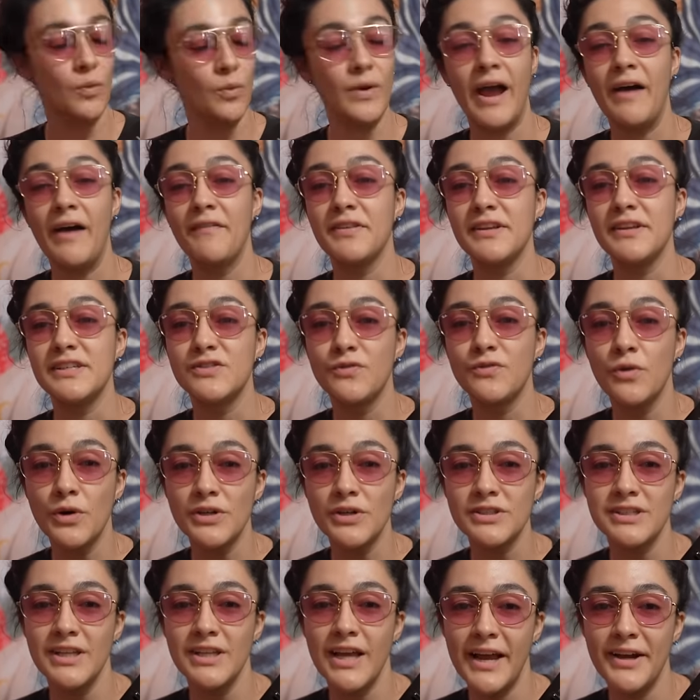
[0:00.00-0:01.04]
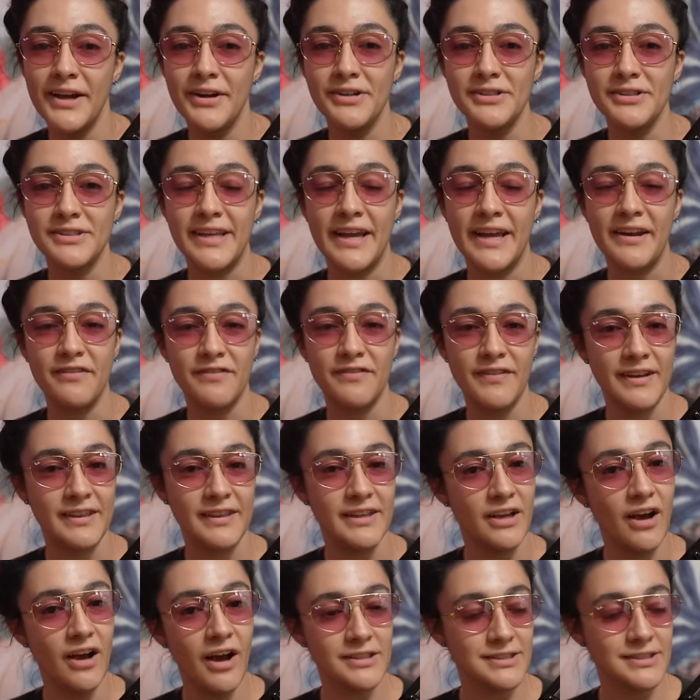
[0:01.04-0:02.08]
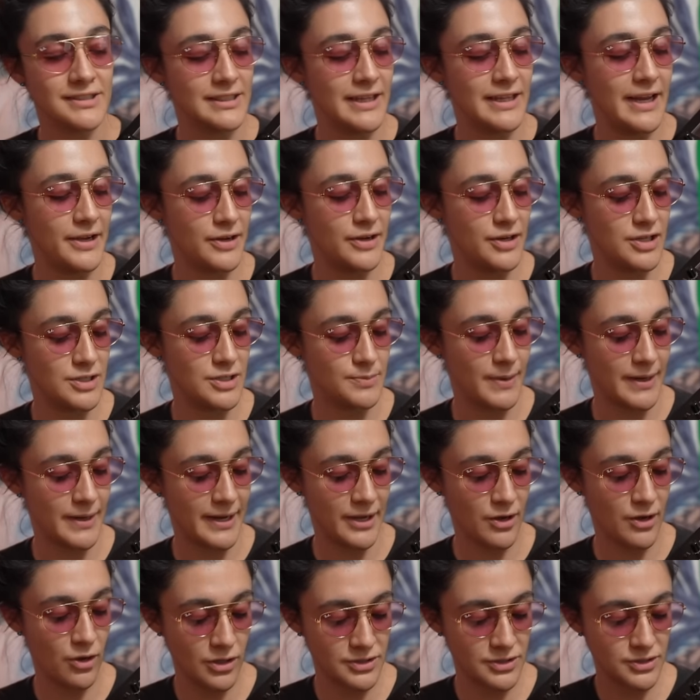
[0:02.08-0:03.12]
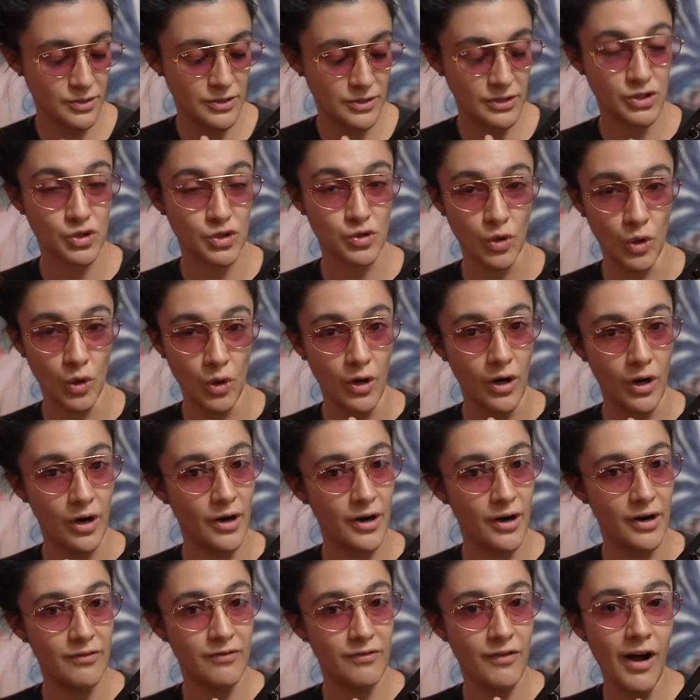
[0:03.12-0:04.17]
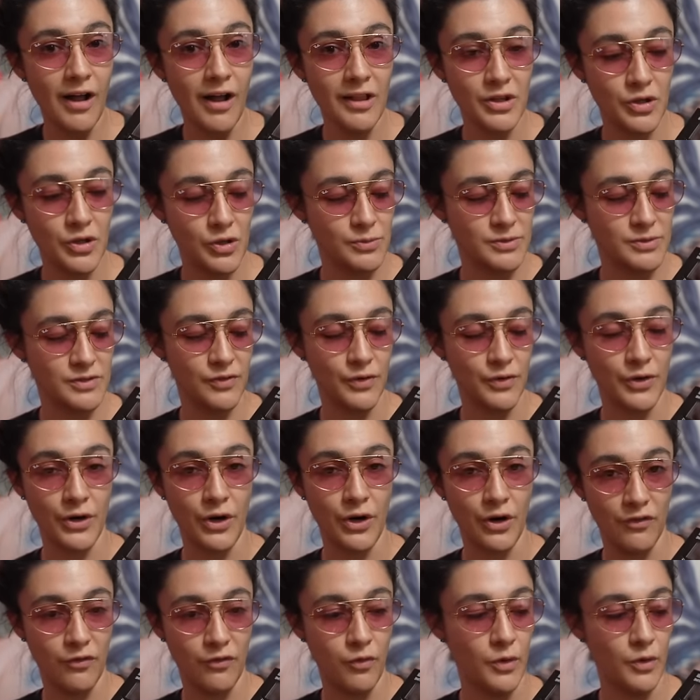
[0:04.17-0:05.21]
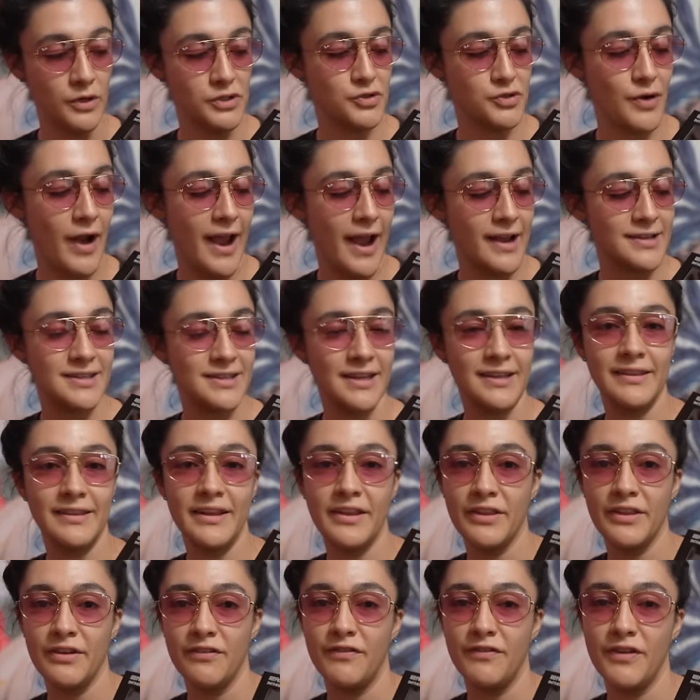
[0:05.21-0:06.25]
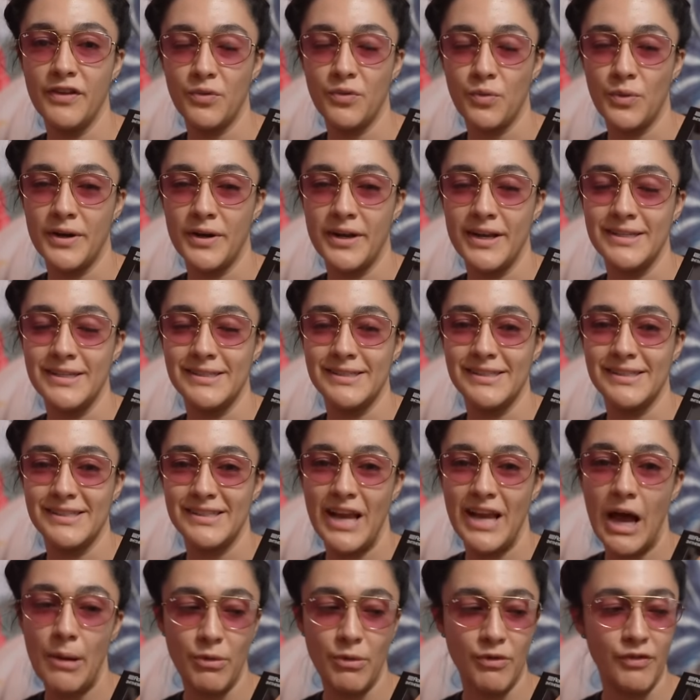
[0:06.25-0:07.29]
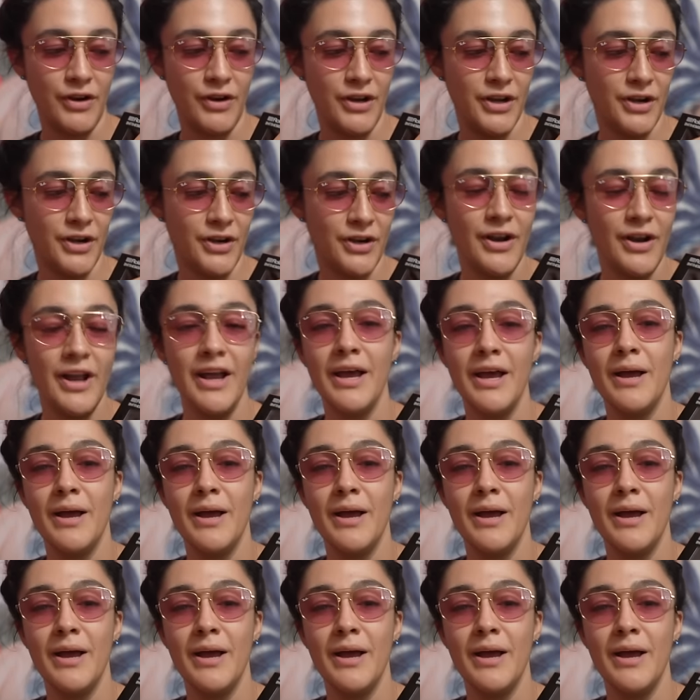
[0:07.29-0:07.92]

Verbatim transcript: We have these four sliders that affect the oscillators but can also control our volumes for our four tracks and then the fifth one is this knob over here.